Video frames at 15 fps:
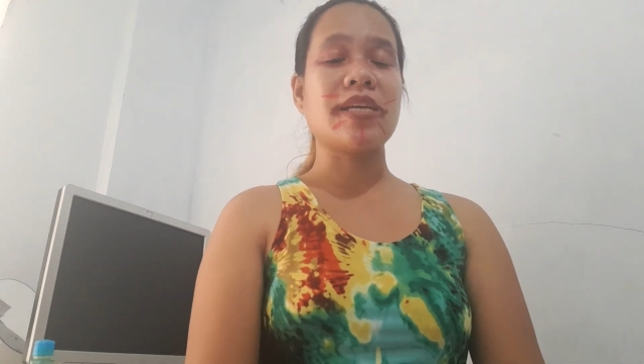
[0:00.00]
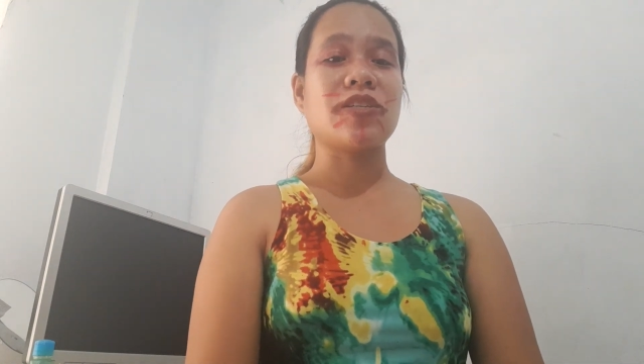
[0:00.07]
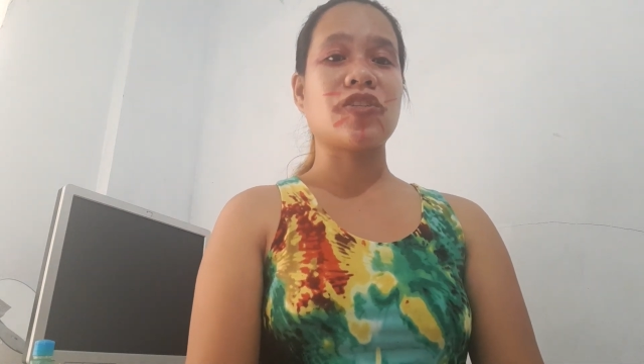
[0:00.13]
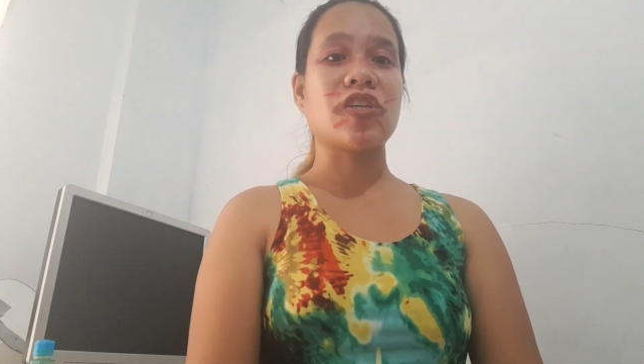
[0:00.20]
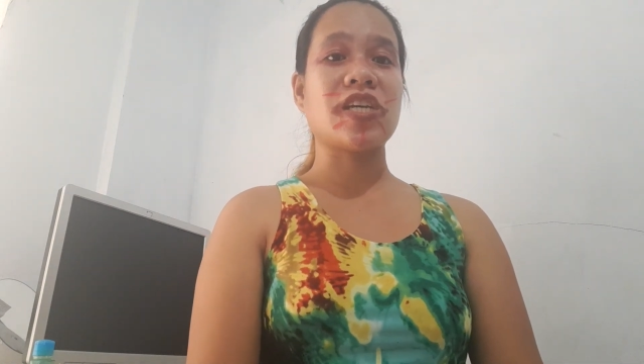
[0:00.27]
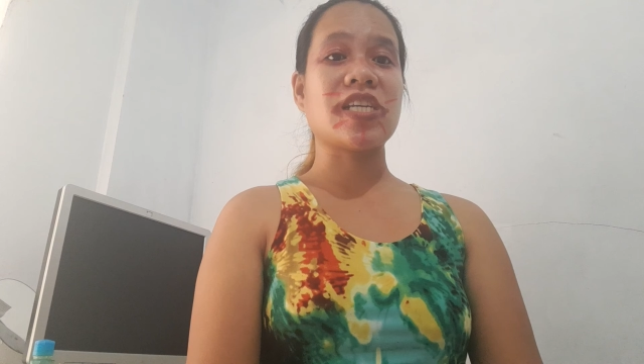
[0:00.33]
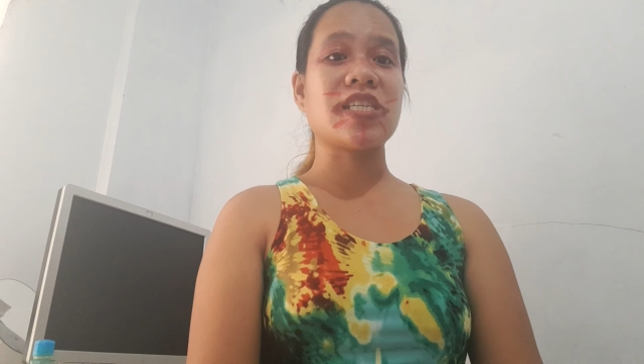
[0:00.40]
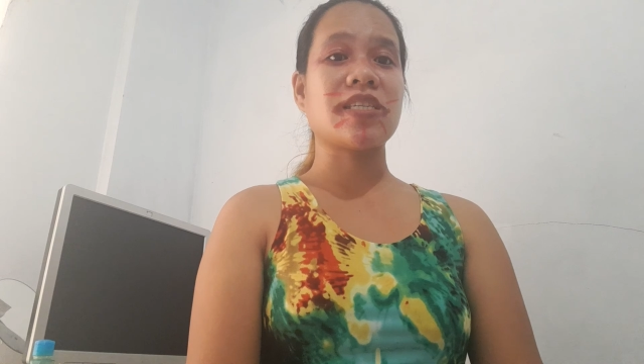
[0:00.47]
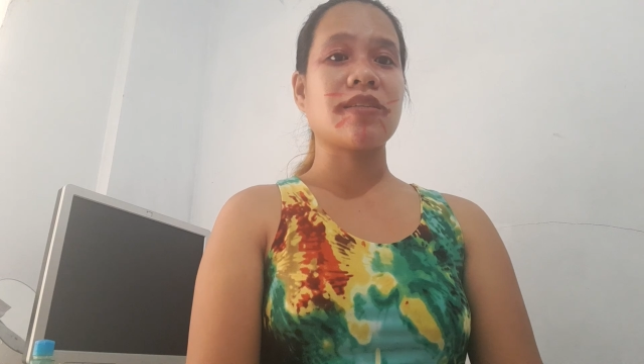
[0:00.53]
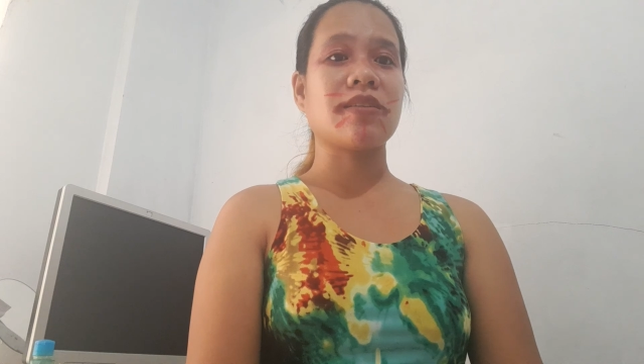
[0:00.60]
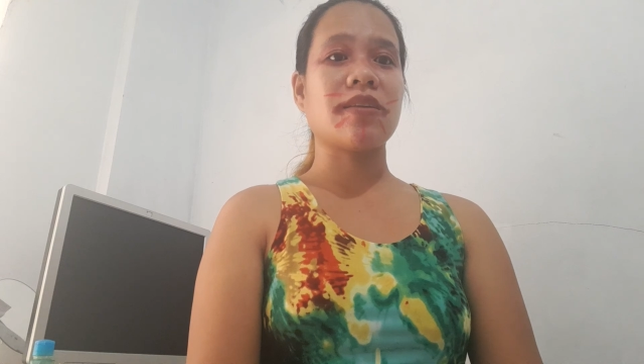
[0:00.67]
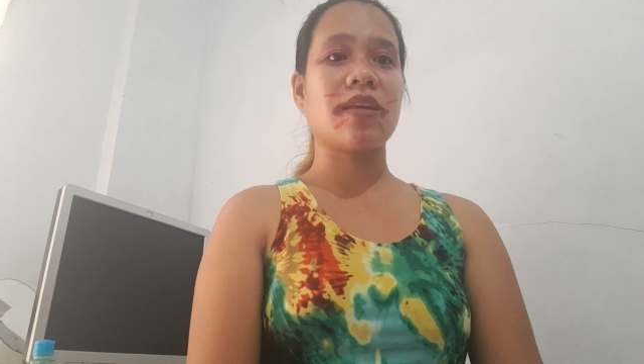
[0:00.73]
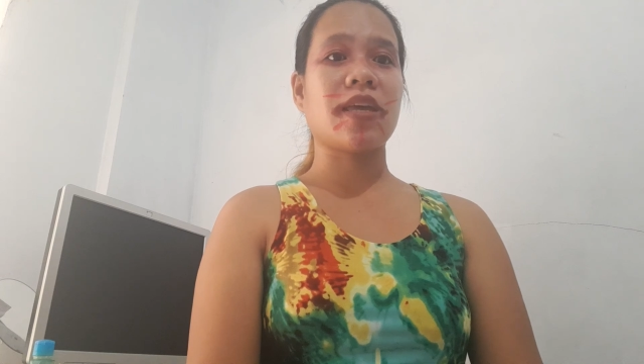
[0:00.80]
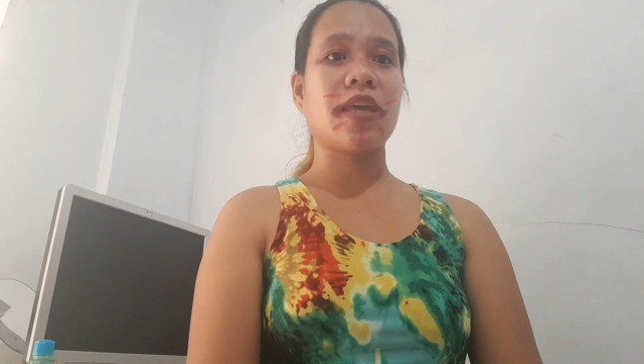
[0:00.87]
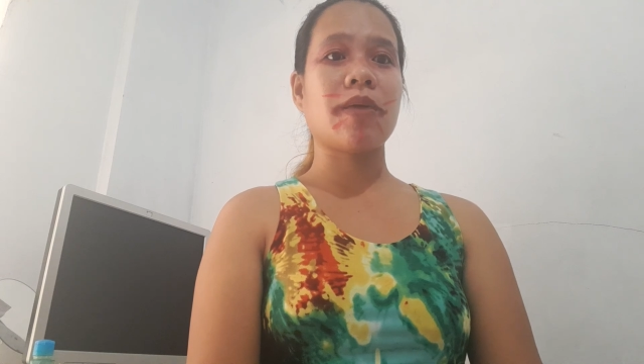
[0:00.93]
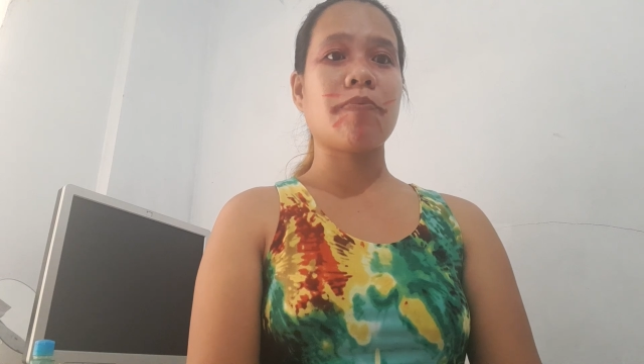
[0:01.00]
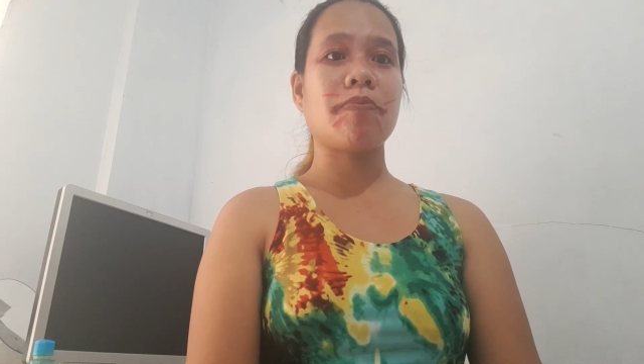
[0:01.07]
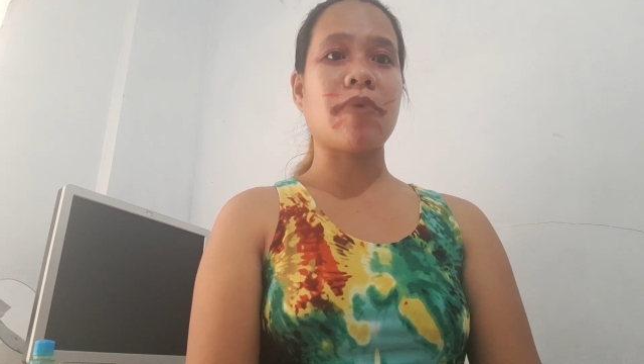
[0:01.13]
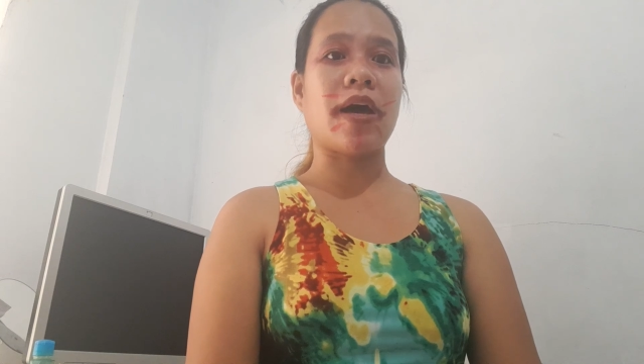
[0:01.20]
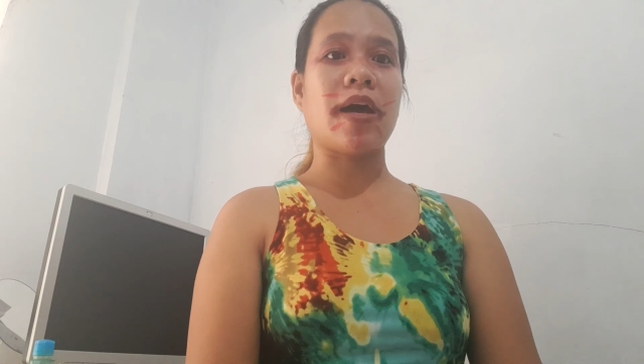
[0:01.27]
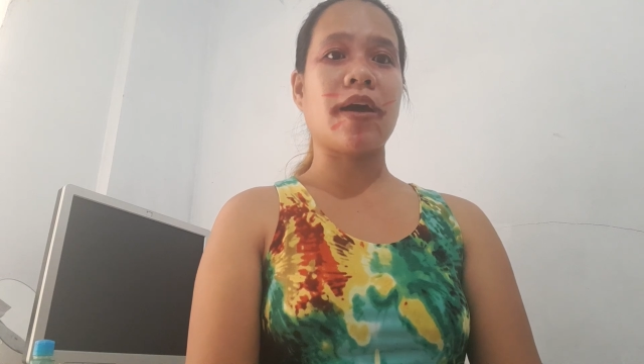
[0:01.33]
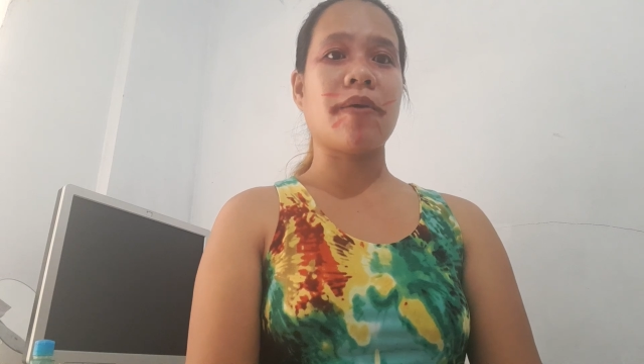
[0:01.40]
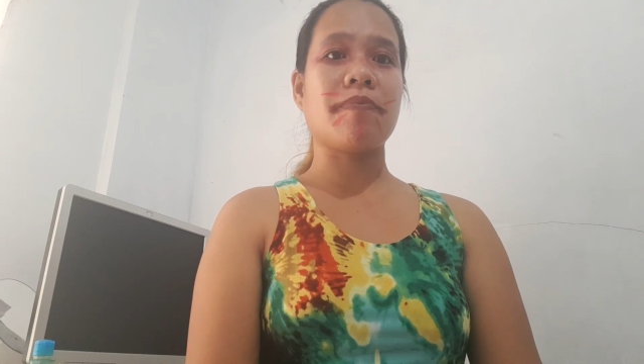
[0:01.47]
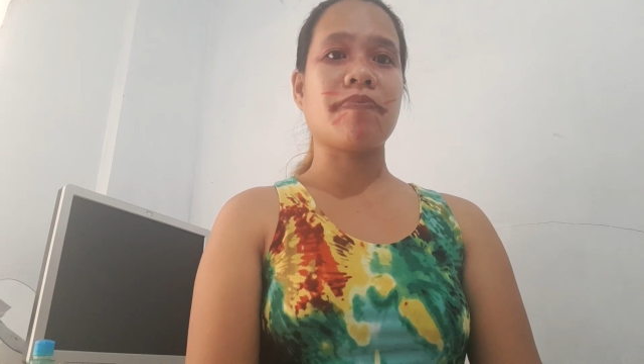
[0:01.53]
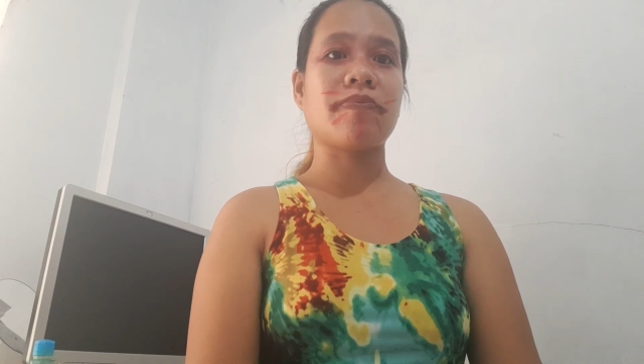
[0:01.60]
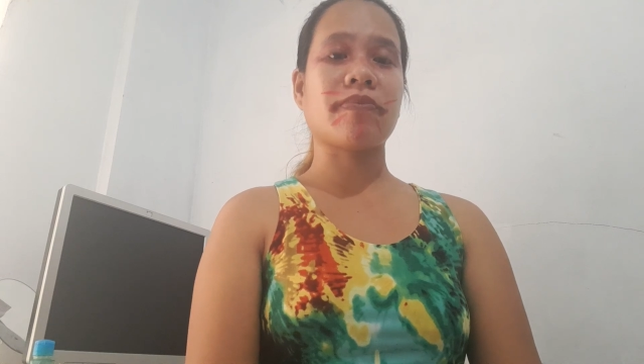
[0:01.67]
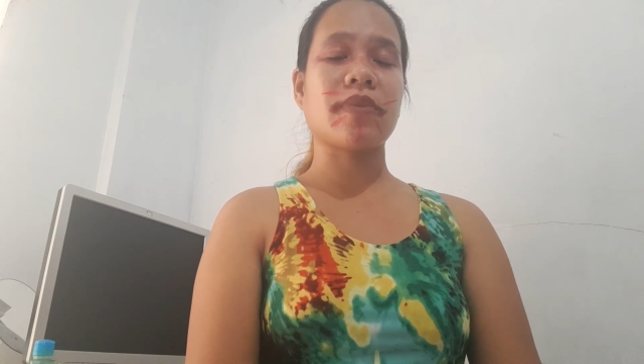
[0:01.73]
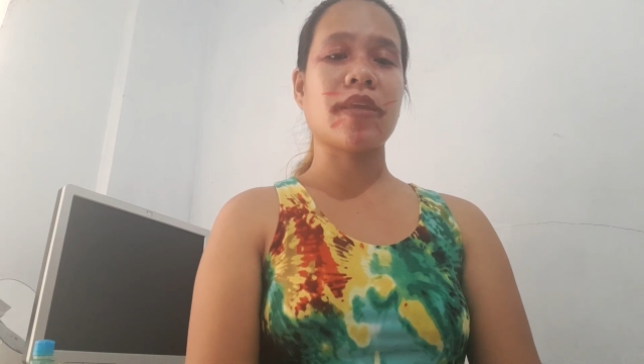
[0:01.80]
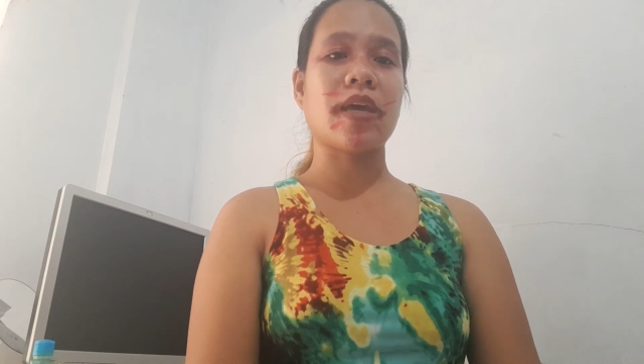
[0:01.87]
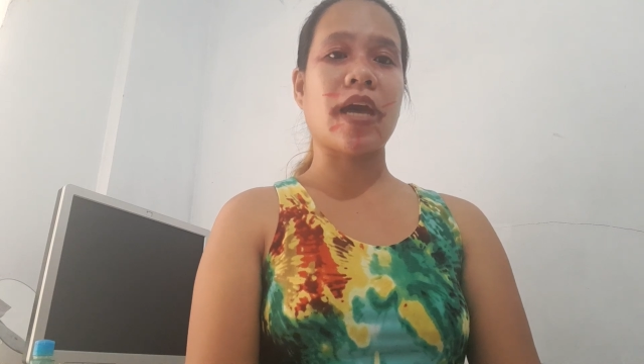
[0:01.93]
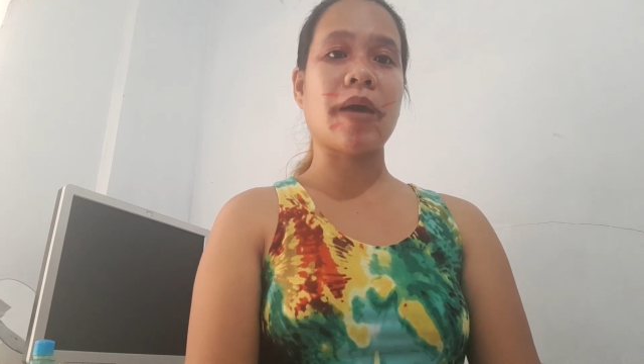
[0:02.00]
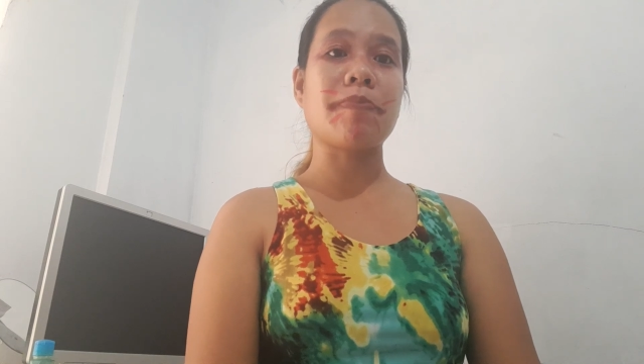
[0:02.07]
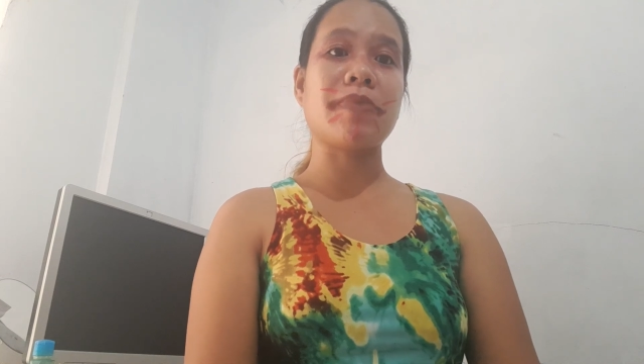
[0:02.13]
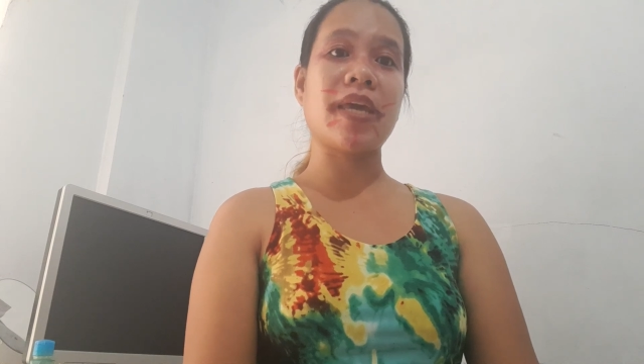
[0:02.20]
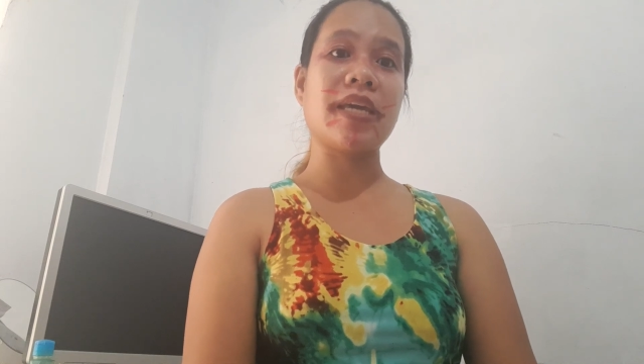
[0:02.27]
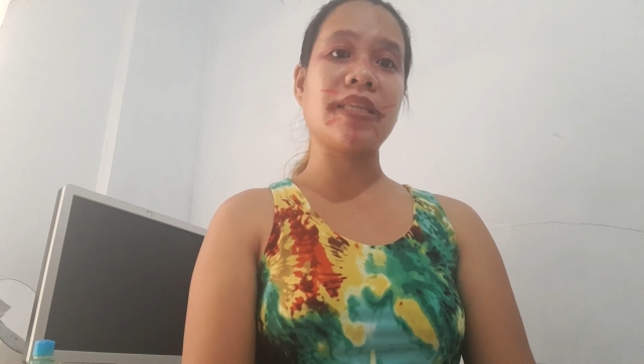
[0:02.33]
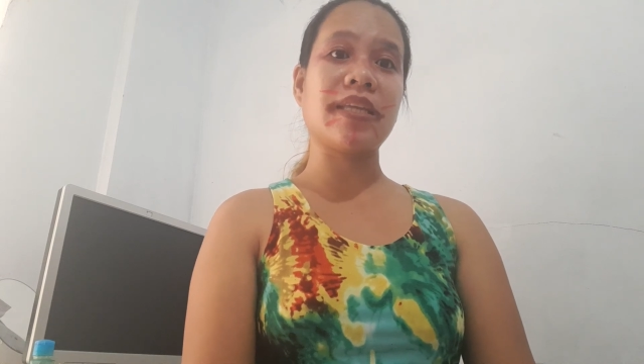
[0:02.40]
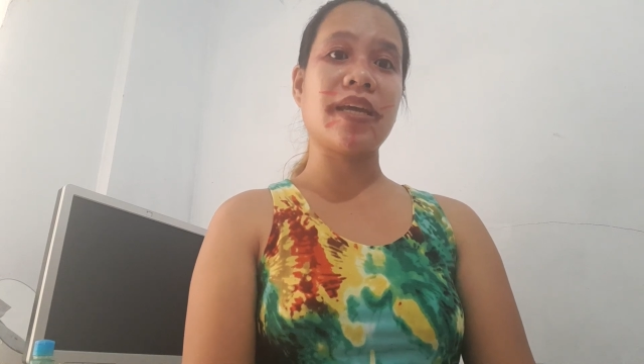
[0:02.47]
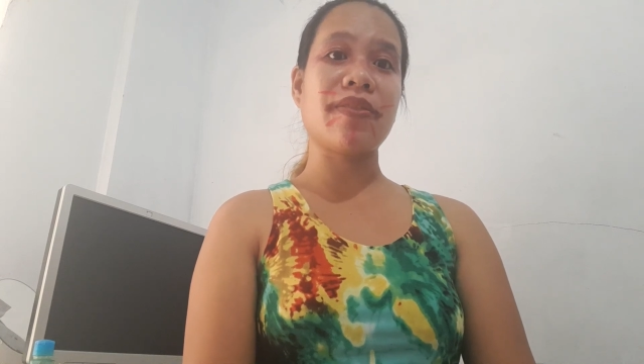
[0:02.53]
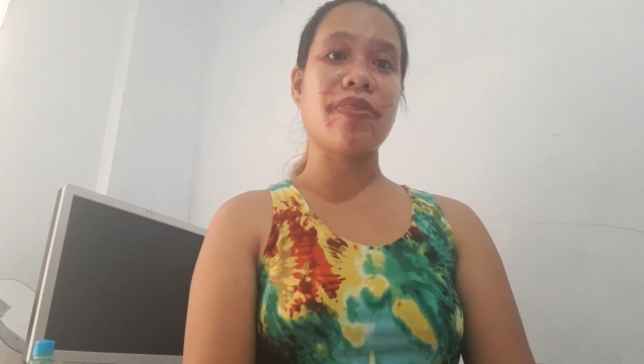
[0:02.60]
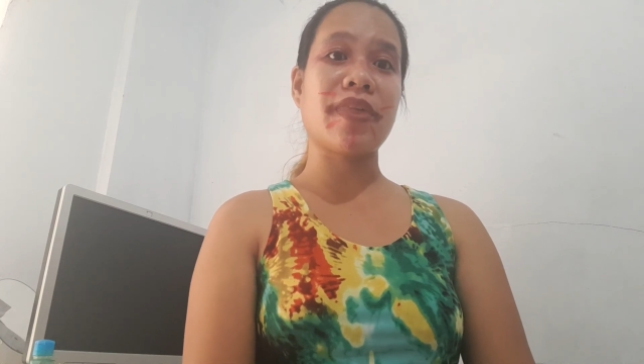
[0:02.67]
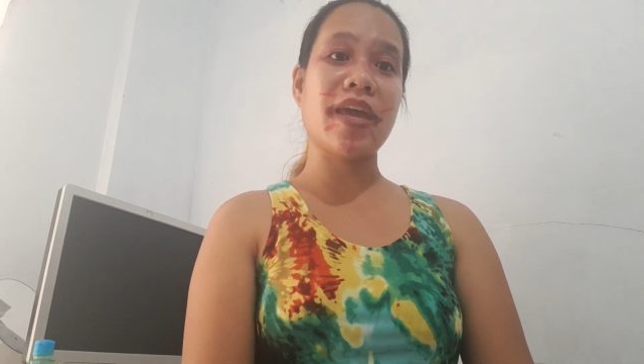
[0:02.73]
Just keep updated.